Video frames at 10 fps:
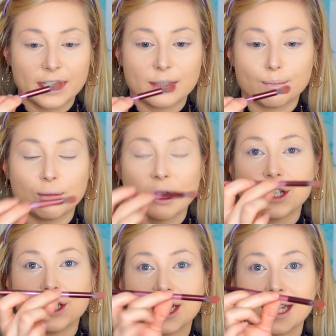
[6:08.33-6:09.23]
This
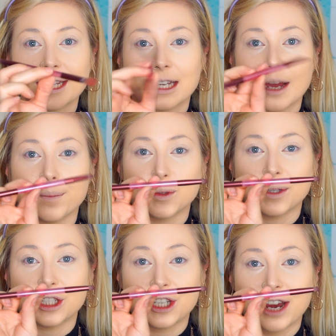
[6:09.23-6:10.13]
brush here that comes
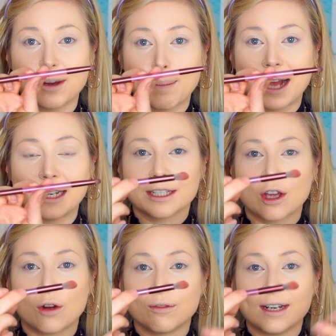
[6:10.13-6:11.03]
with the cherry palette, it's
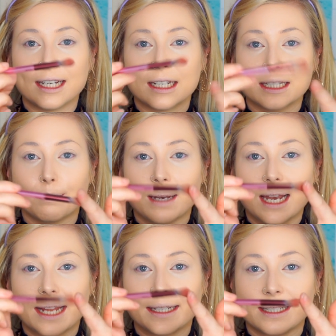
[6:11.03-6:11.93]
got a really nice
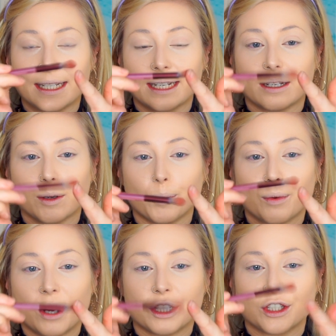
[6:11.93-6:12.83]
blending
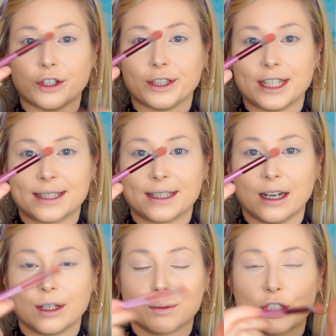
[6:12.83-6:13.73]
brush on this
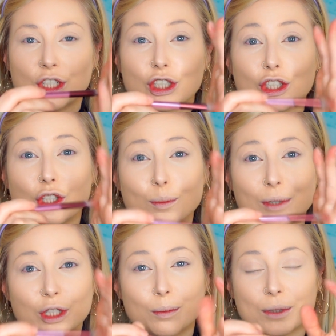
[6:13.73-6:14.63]
side, which is
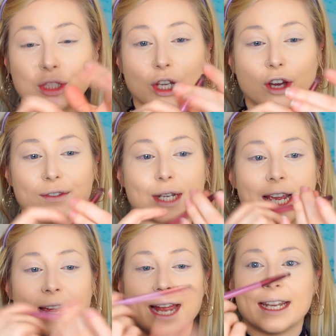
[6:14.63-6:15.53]
super soft,
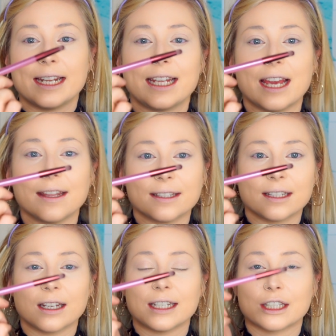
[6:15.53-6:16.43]
and then the other
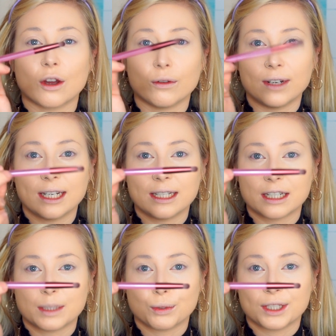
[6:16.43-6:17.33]
side it's got a really
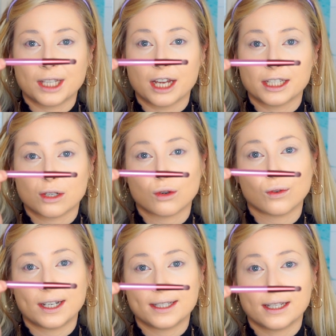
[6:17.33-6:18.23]
nice precise
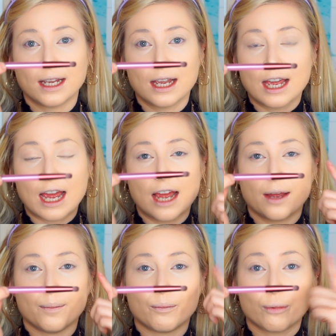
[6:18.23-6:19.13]
crease
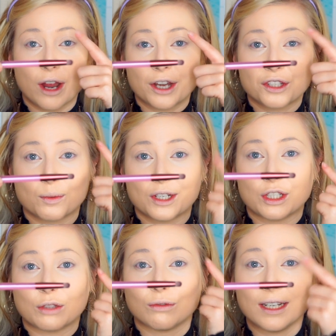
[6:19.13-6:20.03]
brush, which
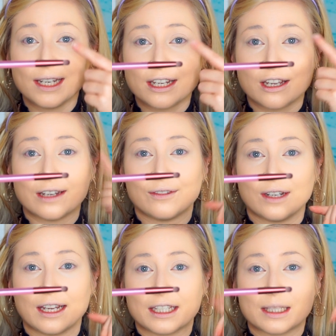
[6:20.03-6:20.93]
is really good for
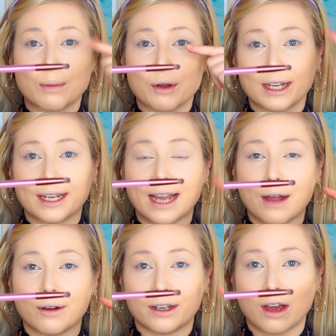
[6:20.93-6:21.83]
like smoking
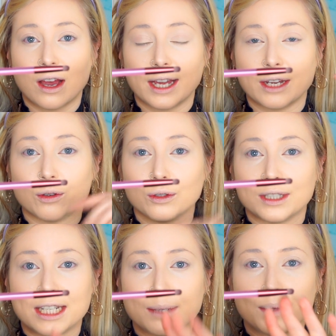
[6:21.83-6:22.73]
out an eye or
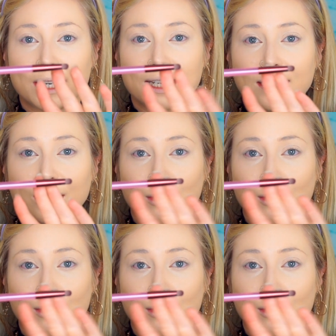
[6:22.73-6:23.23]
deepening the